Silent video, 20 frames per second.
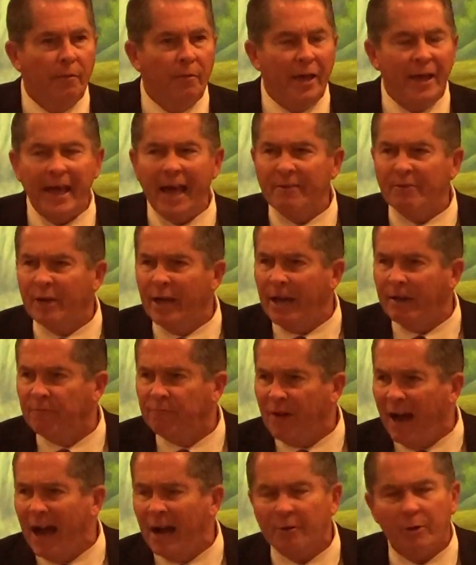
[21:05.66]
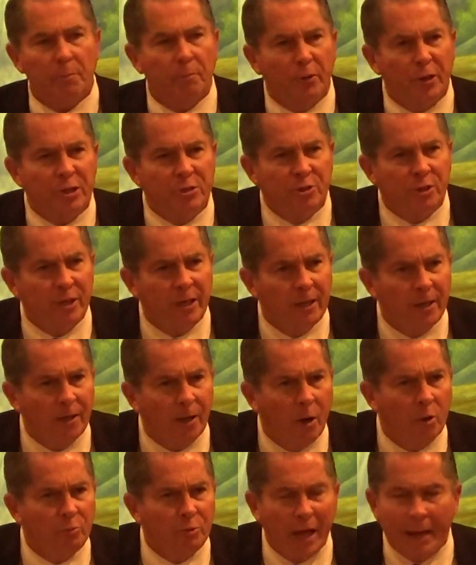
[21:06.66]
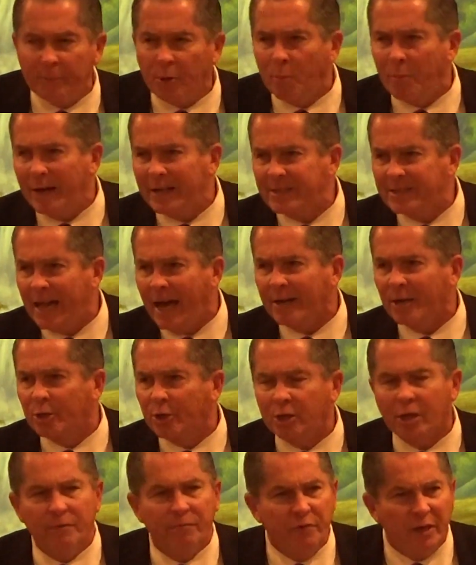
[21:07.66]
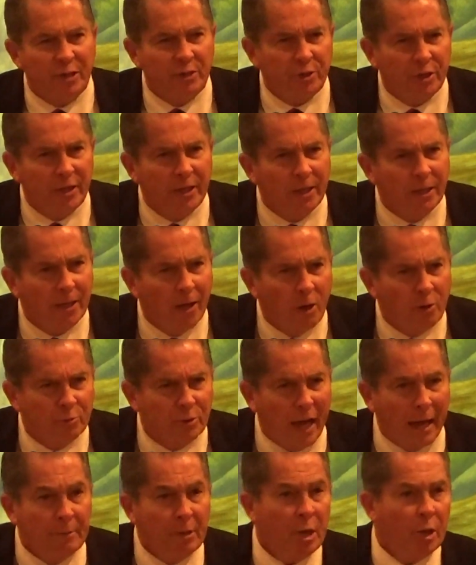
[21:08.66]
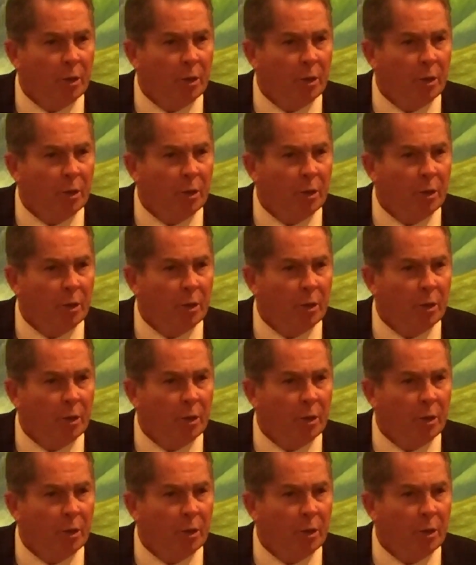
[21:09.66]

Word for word: They haven't had fiery preaching in a long time. Nobody's got under conviction in a long time.